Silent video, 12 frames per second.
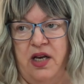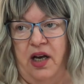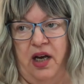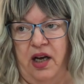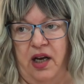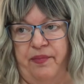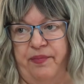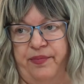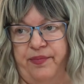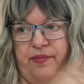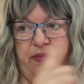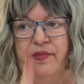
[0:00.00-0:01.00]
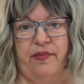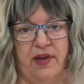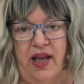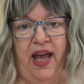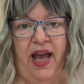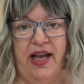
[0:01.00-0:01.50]
um,
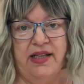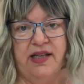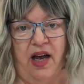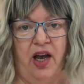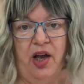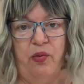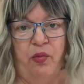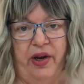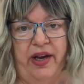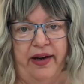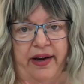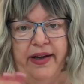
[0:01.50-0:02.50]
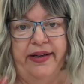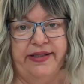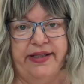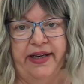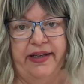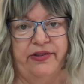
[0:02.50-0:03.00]
heads I win and
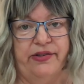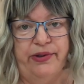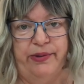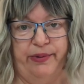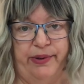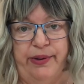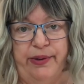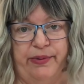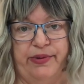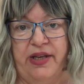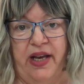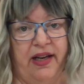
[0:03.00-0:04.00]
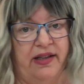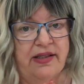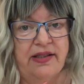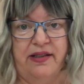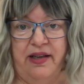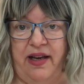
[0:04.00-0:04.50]
tails you lose.
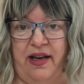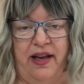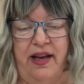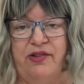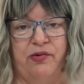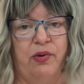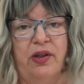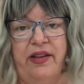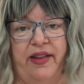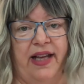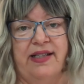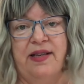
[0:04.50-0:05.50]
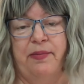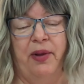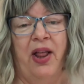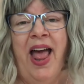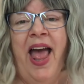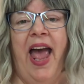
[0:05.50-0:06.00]
It's, it's really that simple.
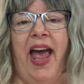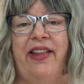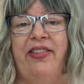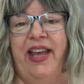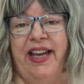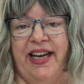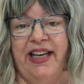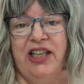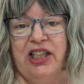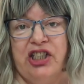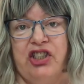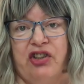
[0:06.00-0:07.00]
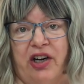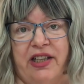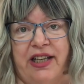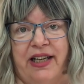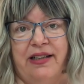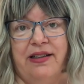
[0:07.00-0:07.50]
And they didn't
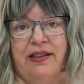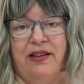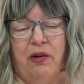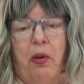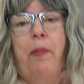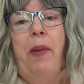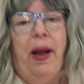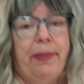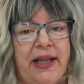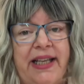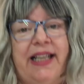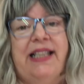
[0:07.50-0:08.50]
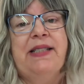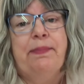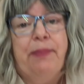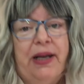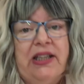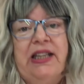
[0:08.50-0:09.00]
construct it. The Republicans
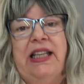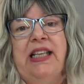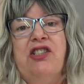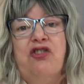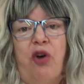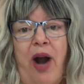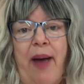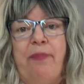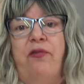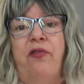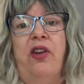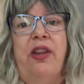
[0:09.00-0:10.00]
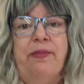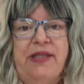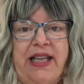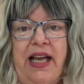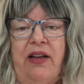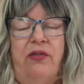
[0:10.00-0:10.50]
built this trap for
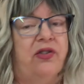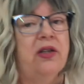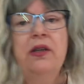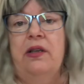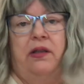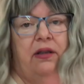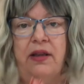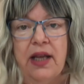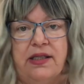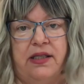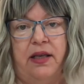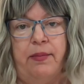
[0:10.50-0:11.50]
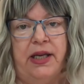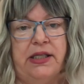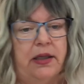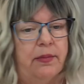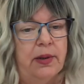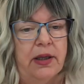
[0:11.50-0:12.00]
themselves. That's the
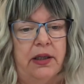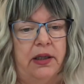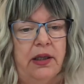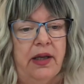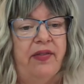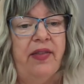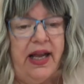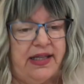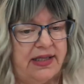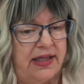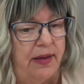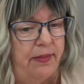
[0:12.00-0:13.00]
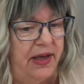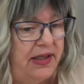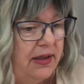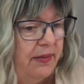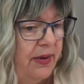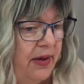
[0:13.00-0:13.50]
amazing part. That's the
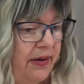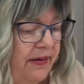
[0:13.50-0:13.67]
amazing part.